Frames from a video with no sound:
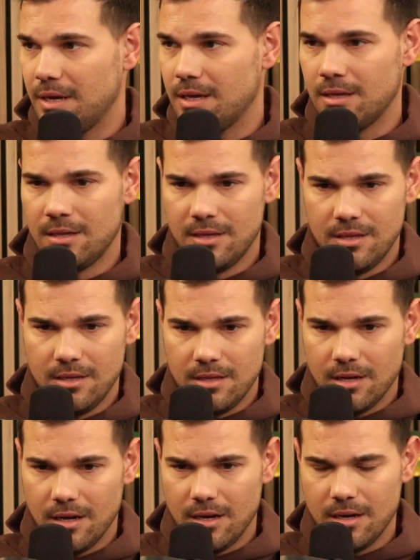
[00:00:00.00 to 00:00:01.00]
But
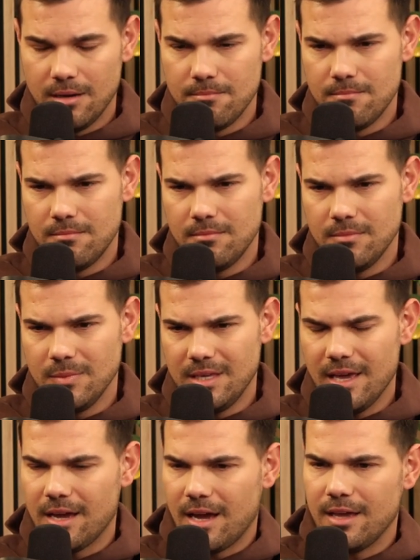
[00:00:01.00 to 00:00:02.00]

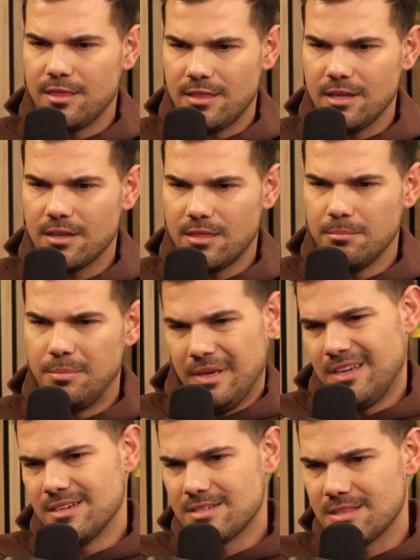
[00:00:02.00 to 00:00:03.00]
yeah, I think the
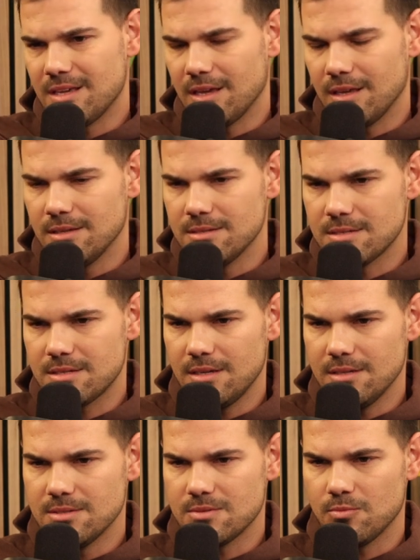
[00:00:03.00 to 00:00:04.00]
biggest thing
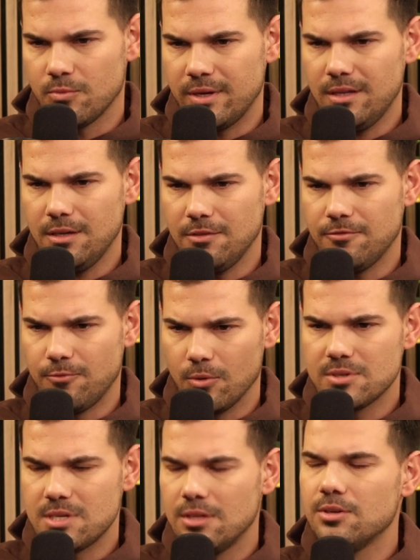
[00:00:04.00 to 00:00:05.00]
is really
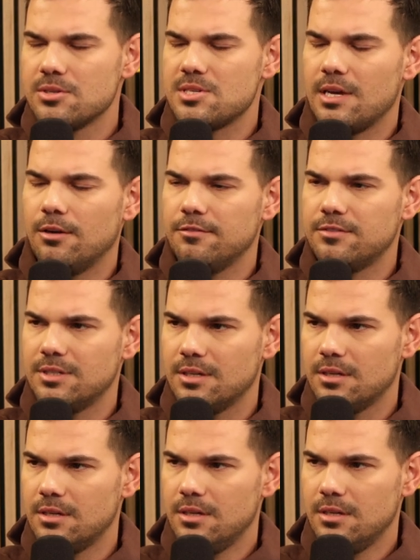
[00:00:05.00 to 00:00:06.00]
forcing yourself
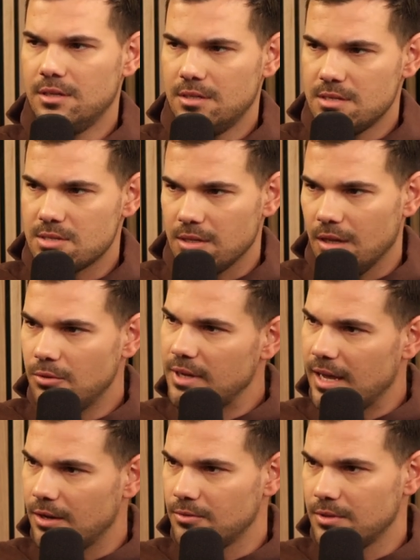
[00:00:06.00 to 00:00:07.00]
to slow
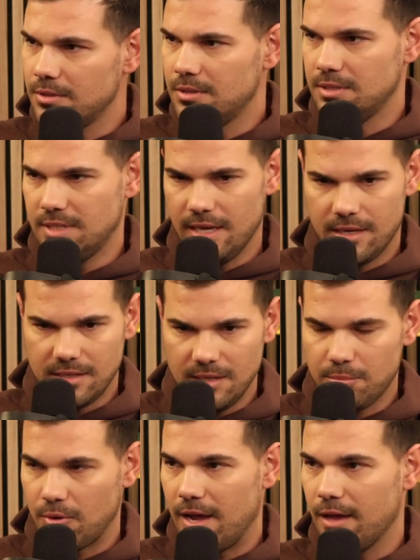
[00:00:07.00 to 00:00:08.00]
down, take a
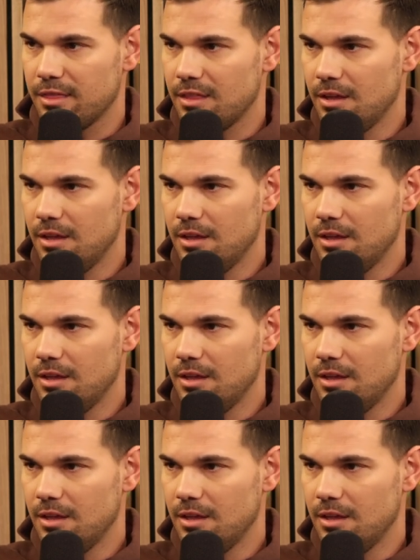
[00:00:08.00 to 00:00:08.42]
deep breath.